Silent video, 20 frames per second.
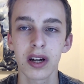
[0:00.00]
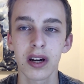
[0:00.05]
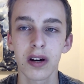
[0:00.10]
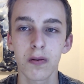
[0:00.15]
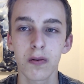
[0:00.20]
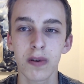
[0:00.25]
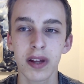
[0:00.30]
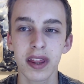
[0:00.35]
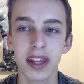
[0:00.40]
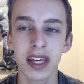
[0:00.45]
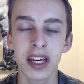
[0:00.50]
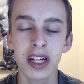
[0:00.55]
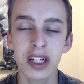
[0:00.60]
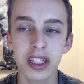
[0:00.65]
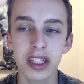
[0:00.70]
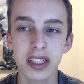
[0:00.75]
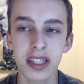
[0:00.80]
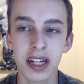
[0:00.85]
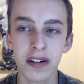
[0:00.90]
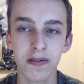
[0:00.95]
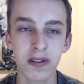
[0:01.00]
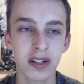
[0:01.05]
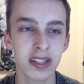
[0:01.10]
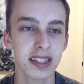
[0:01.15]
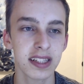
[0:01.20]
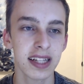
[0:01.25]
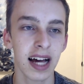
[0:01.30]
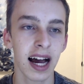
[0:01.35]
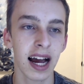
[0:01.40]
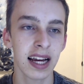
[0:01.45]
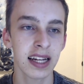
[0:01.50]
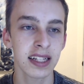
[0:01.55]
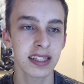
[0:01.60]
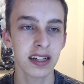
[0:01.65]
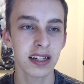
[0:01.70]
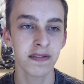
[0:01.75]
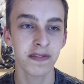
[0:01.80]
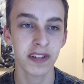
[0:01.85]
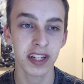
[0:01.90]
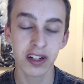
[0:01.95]
with each different size
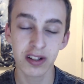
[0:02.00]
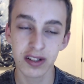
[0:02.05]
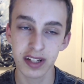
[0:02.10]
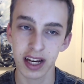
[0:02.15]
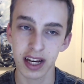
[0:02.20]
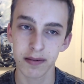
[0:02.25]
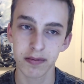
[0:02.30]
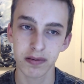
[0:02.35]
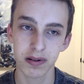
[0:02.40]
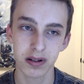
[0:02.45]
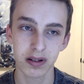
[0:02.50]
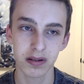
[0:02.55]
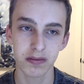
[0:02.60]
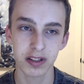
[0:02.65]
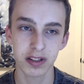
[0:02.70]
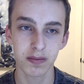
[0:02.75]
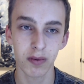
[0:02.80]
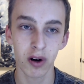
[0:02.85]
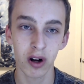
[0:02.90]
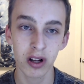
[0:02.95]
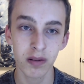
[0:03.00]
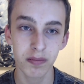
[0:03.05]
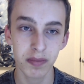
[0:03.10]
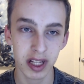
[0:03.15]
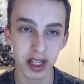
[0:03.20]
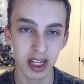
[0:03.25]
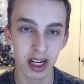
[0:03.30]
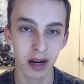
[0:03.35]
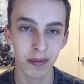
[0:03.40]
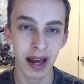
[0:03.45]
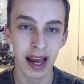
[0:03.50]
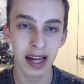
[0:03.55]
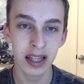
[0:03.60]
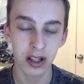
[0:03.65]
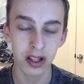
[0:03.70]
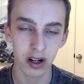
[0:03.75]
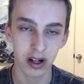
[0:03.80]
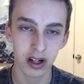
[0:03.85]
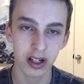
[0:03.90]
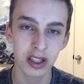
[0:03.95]
of ear tip, small, medium, and
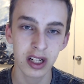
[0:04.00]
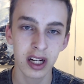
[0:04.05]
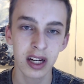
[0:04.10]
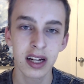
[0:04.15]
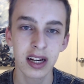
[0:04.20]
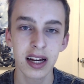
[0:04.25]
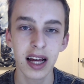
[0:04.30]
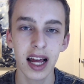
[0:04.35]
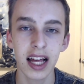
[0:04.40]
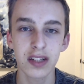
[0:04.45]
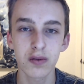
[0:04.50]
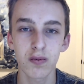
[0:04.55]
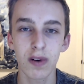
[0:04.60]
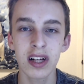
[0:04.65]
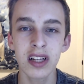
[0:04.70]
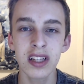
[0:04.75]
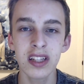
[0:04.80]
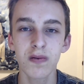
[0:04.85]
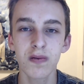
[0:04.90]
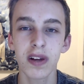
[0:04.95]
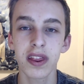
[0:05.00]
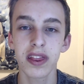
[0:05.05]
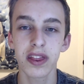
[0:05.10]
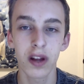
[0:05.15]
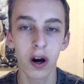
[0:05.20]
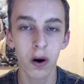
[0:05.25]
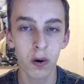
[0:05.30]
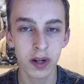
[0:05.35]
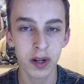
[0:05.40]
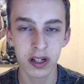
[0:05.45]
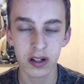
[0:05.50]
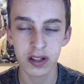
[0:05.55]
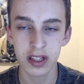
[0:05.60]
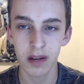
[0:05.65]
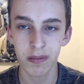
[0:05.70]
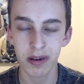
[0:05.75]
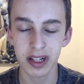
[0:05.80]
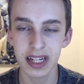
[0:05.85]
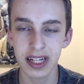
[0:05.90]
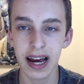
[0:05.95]
large, as well as with no ear tip
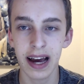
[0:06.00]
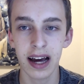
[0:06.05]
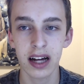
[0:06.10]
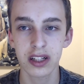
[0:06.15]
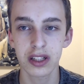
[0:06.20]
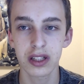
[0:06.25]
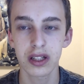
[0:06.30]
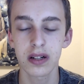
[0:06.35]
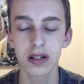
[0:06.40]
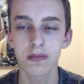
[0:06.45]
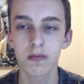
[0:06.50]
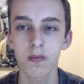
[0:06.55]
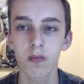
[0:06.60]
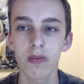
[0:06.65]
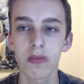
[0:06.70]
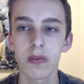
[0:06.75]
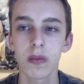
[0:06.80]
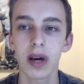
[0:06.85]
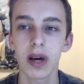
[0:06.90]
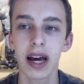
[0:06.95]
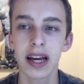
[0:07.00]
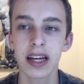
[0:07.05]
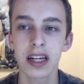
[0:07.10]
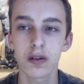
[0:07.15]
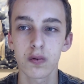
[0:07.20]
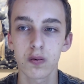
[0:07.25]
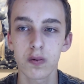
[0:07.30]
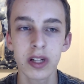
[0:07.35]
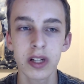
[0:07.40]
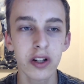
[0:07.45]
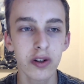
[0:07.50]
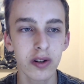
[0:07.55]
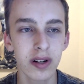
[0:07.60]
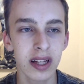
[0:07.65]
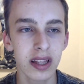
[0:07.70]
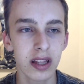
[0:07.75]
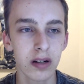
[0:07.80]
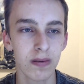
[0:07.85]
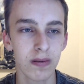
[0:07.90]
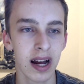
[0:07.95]
attached. I could recreate
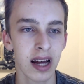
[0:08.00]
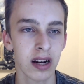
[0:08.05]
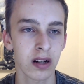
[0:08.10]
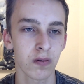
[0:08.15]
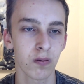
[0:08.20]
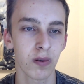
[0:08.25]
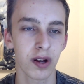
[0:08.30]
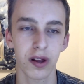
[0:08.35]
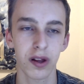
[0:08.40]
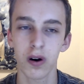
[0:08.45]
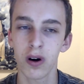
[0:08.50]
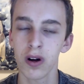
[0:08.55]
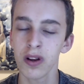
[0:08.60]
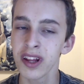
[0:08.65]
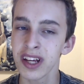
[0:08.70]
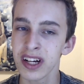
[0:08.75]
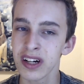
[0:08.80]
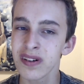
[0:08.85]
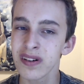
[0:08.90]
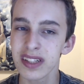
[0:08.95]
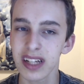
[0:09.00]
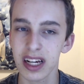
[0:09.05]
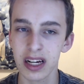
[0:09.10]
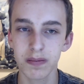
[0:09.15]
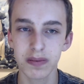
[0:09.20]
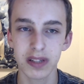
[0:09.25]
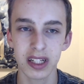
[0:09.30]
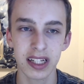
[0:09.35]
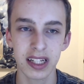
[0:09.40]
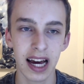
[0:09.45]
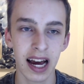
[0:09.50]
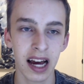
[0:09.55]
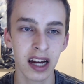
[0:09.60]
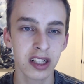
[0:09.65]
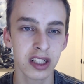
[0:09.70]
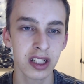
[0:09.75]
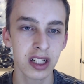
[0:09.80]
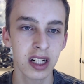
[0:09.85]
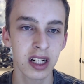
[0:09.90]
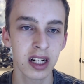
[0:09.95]
the rattle with all the ear tips attached,